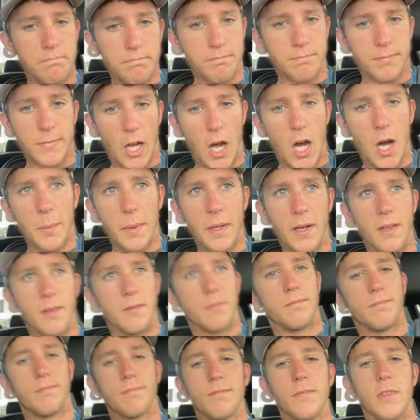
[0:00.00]
Comment,
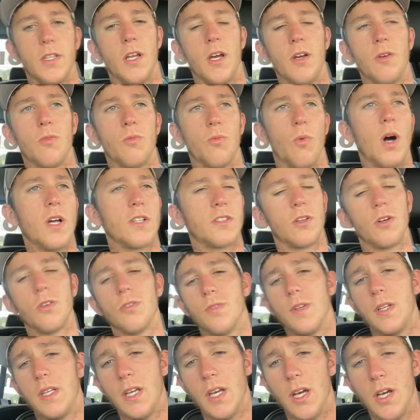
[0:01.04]
watch the whole
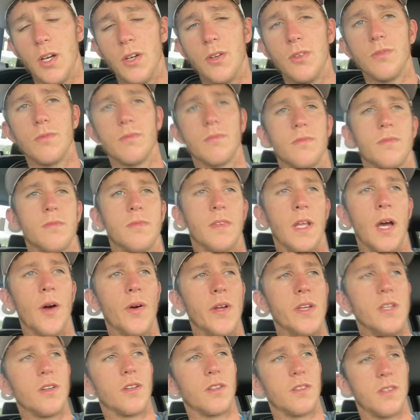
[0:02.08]
video. That
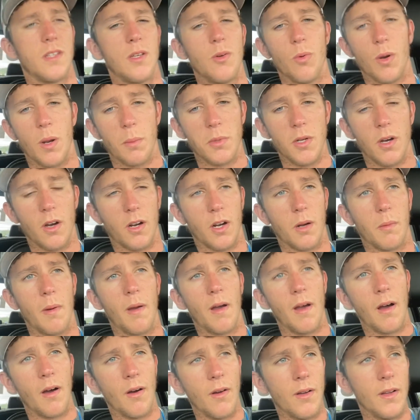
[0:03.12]
way you can see what I'm talking
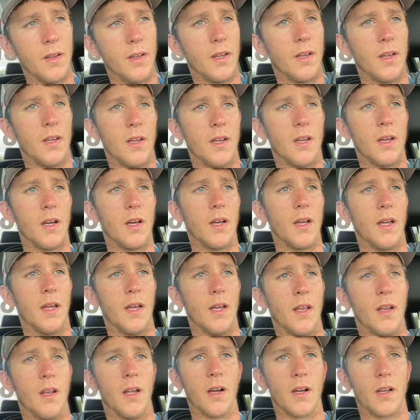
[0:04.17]
about,
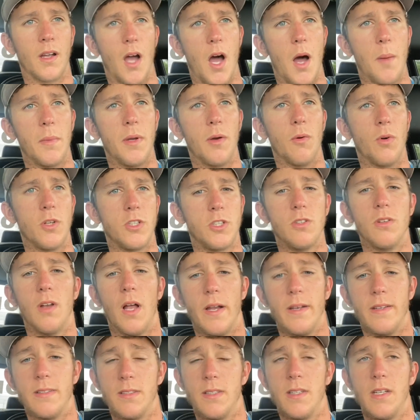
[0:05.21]
and comment what you'd
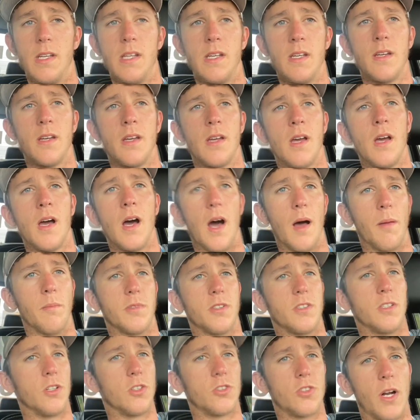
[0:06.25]
like to see. I'm
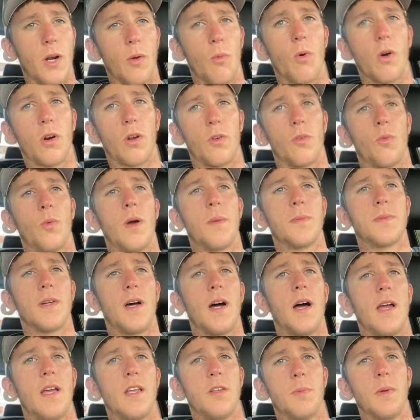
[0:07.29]
still trying to work on the
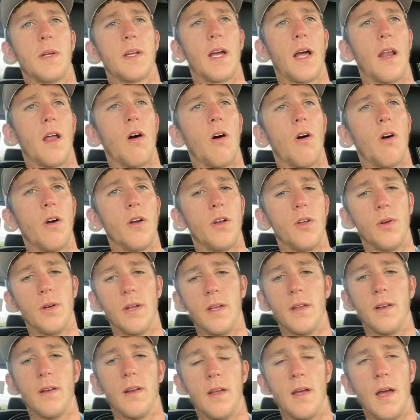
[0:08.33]
website. It's been kind of hard doing
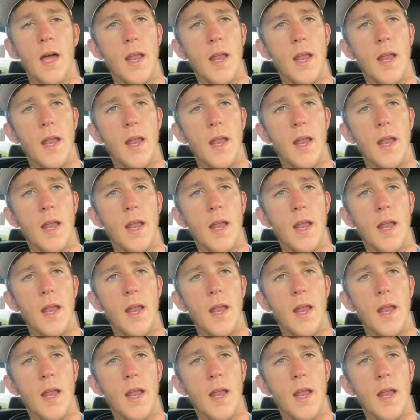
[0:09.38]
it at